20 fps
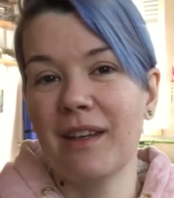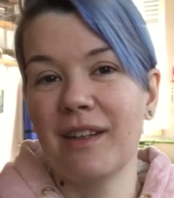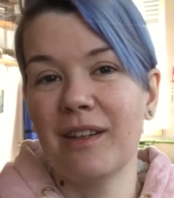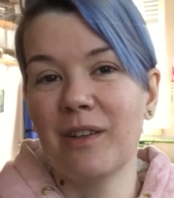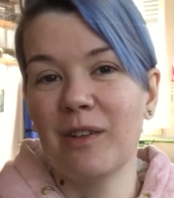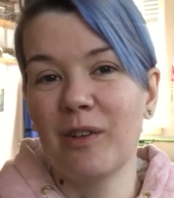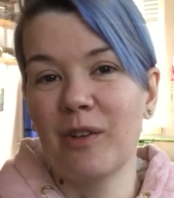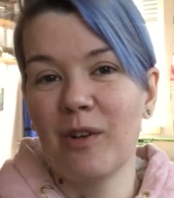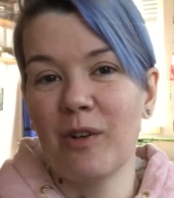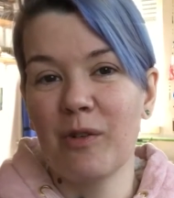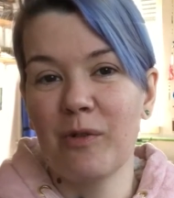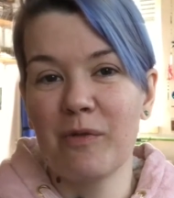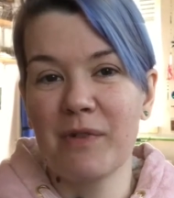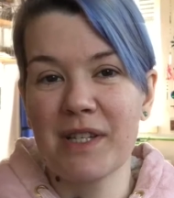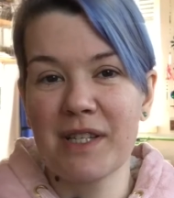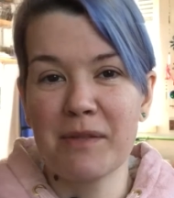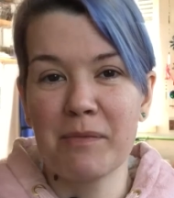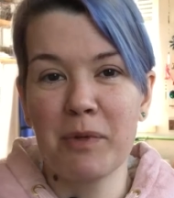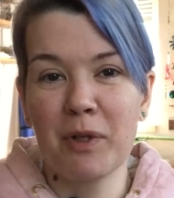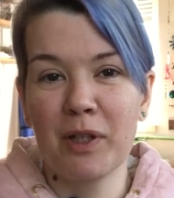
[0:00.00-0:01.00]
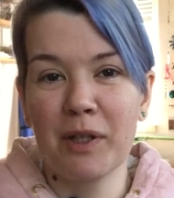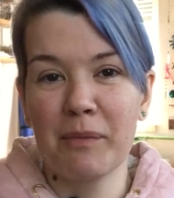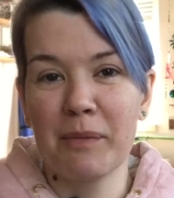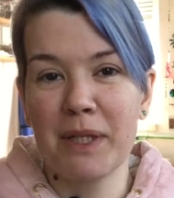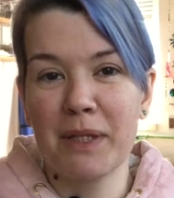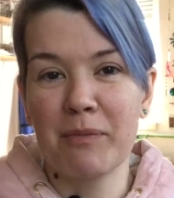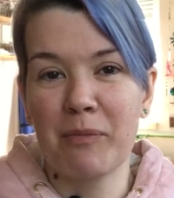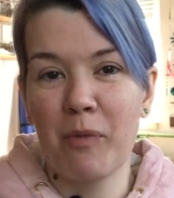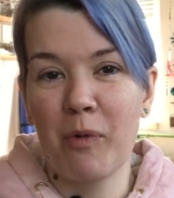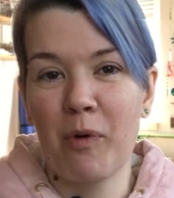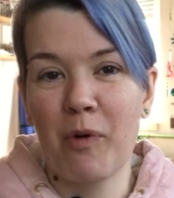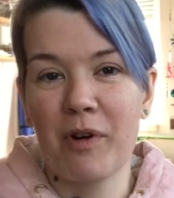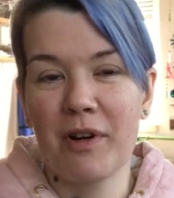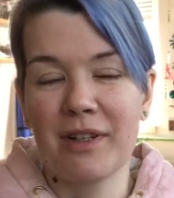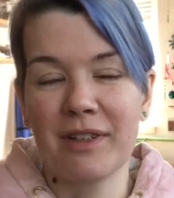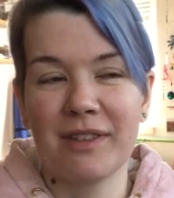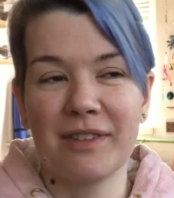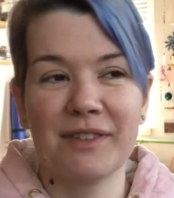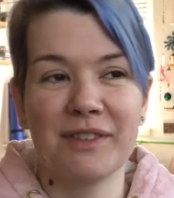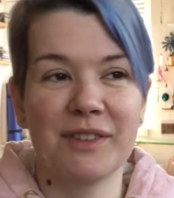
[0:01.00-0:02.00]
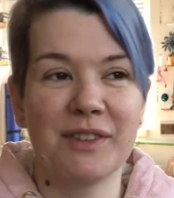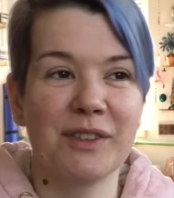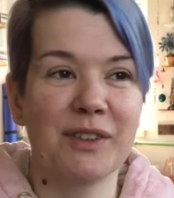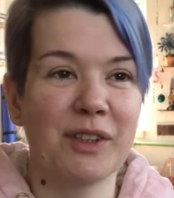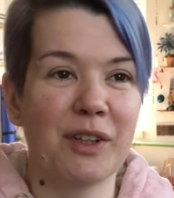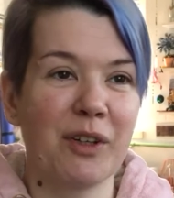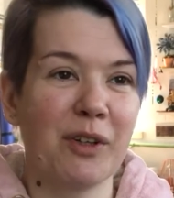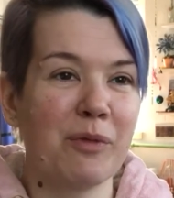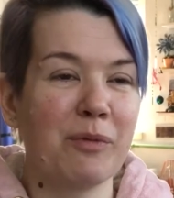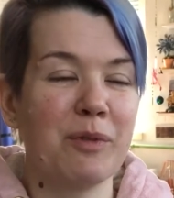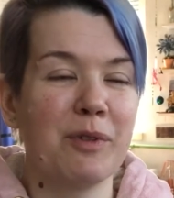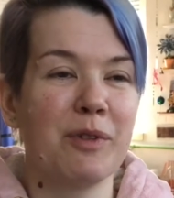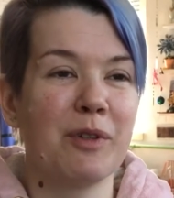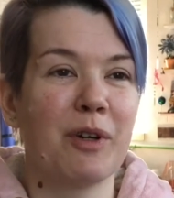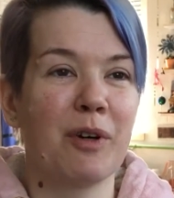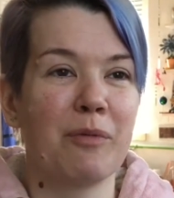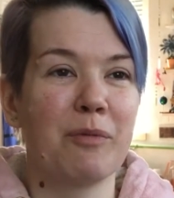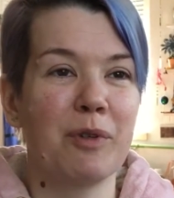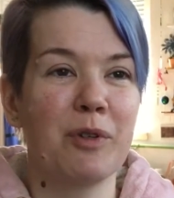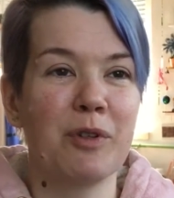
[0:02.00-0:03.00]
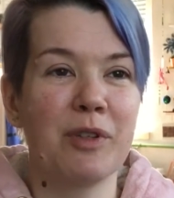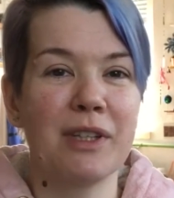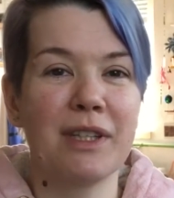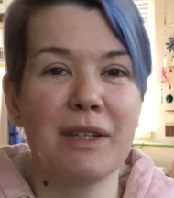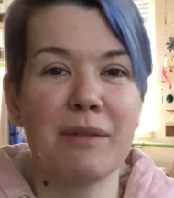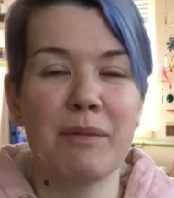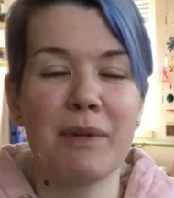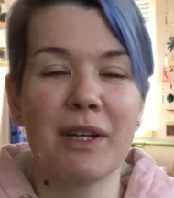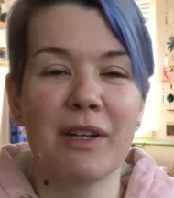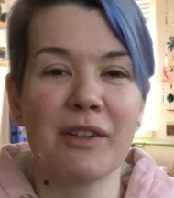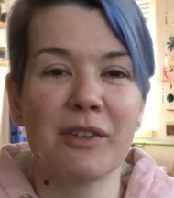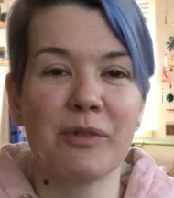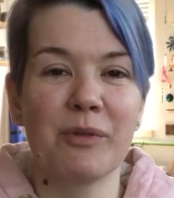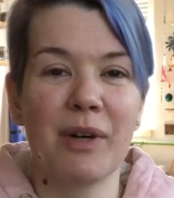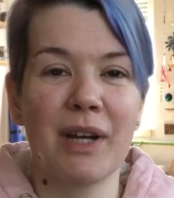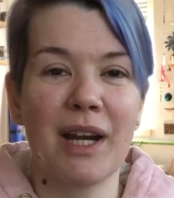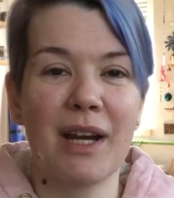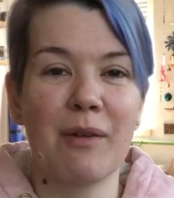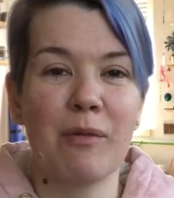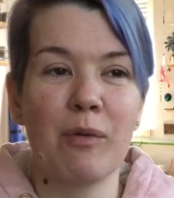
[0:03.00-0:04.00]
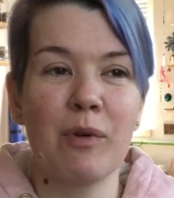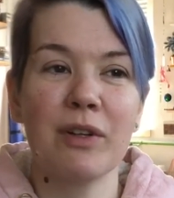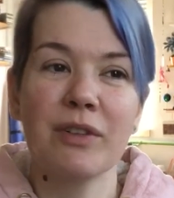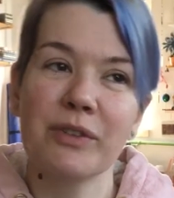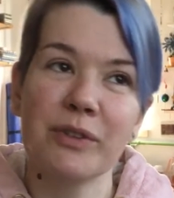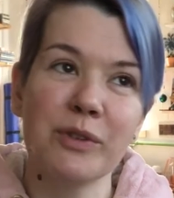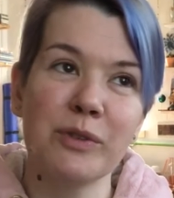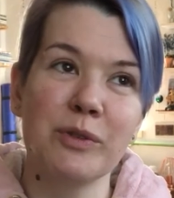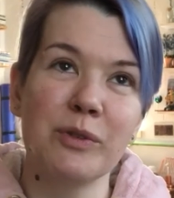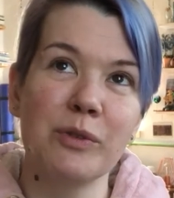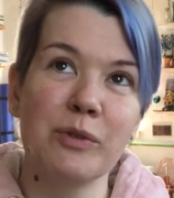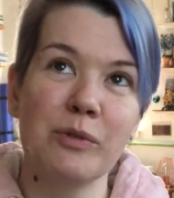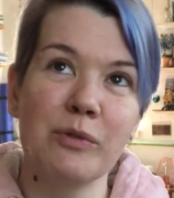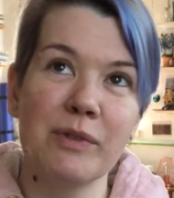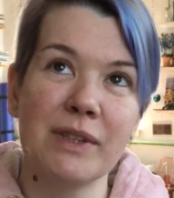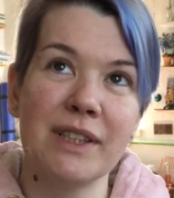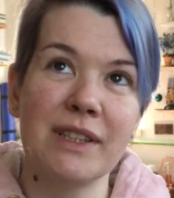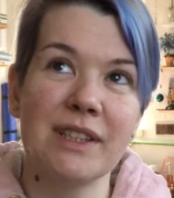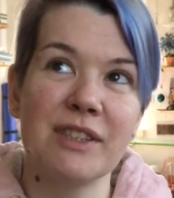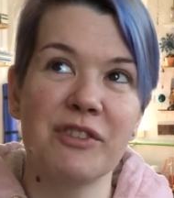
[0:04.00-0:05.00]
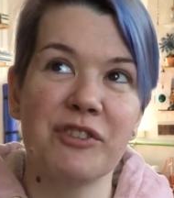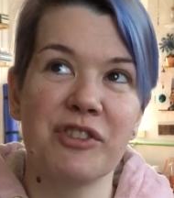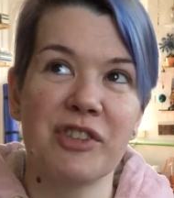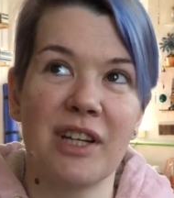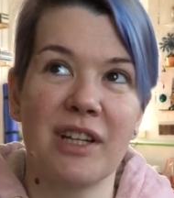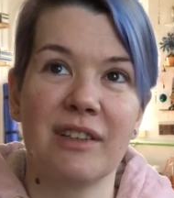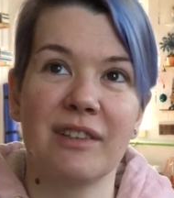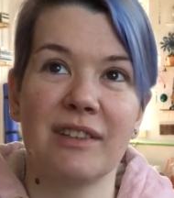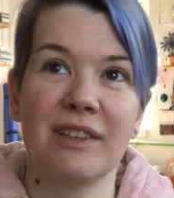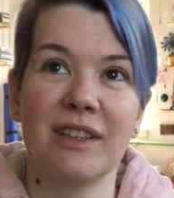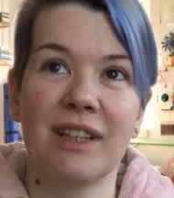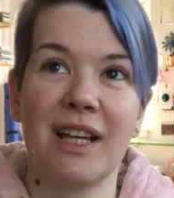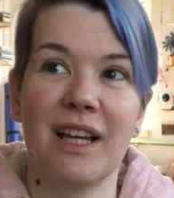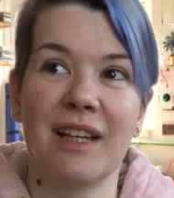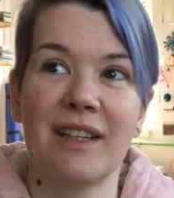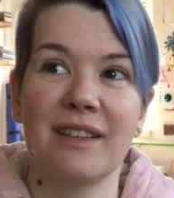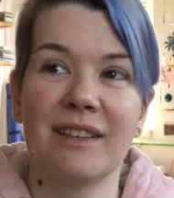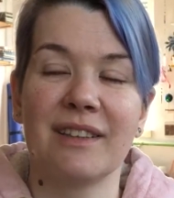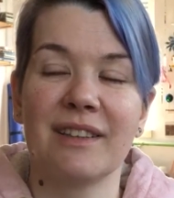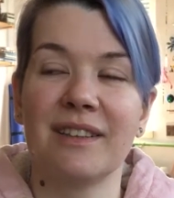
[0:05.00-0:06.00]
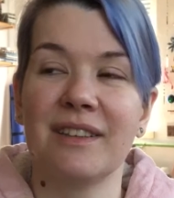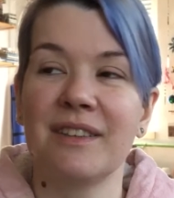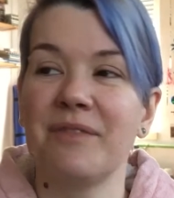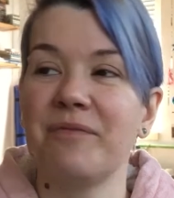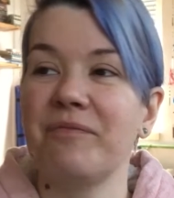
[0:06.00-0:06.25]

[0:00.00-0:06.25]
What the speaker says: you know, visible a bit more to the community, because what I want to do with this channel and